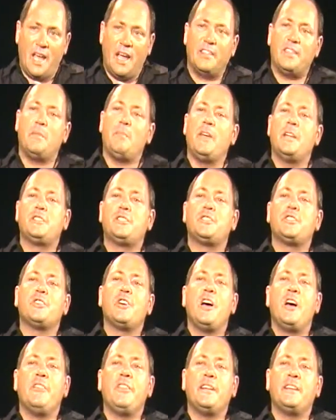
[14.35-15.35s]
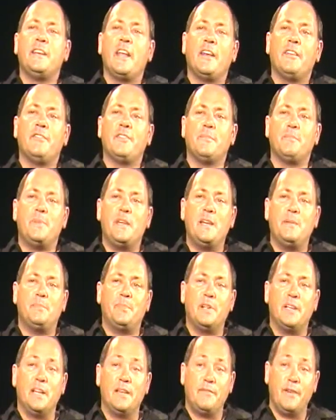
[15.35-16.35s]
and they made sure that none of the
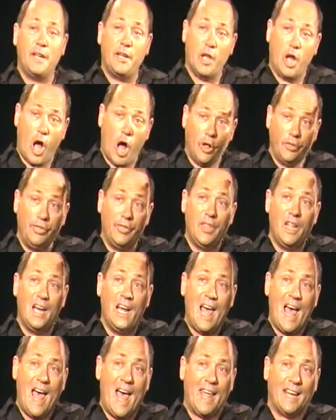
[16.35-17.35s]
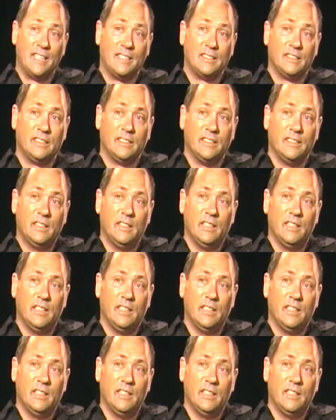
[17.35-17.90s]
people living on the land